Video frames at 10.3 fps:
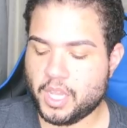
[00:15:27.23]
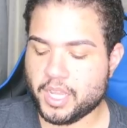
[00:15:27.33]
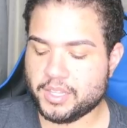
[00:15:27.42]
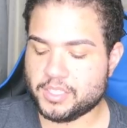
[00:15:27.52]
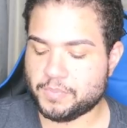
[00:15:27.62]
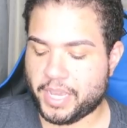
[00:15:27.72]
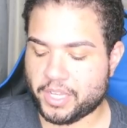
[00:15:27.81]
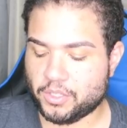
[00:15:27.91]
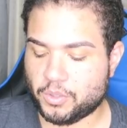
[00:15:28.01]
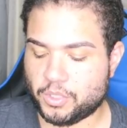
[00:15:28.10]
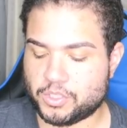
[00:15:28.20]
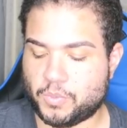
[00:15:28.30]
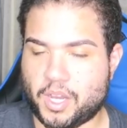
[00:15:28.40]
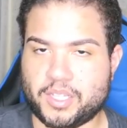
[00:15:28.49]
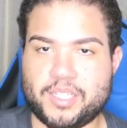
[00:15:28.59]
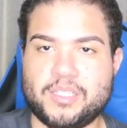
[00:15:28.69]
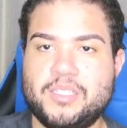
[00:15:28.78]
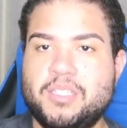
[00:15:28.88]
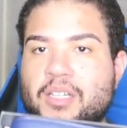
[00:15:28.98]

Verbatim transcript: I got this Michael Kors wallet.